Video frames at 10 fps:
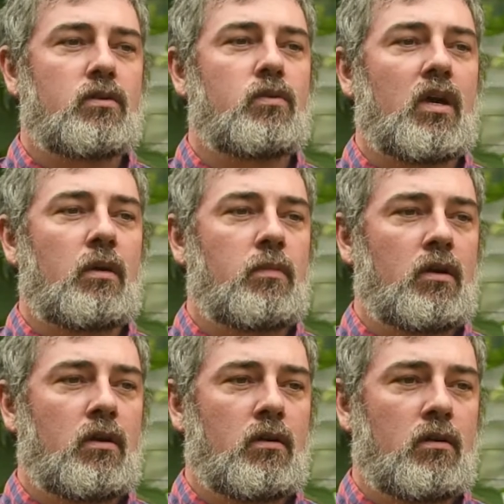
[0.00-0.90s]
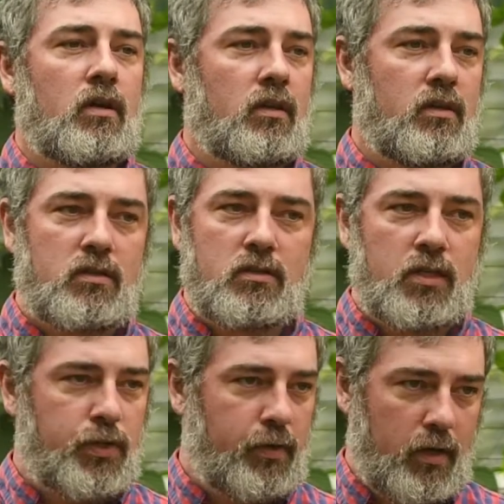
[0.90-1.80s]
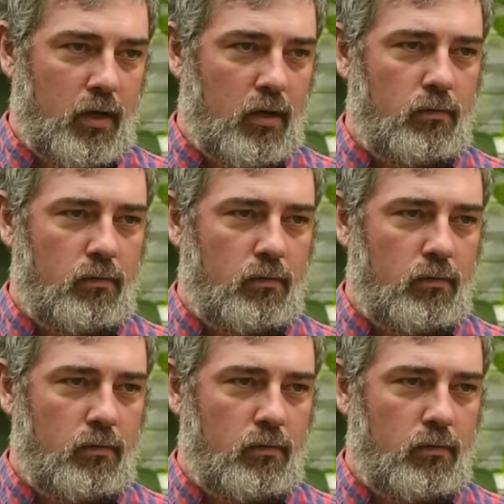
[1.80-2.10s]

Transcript: who came here at least a century ago.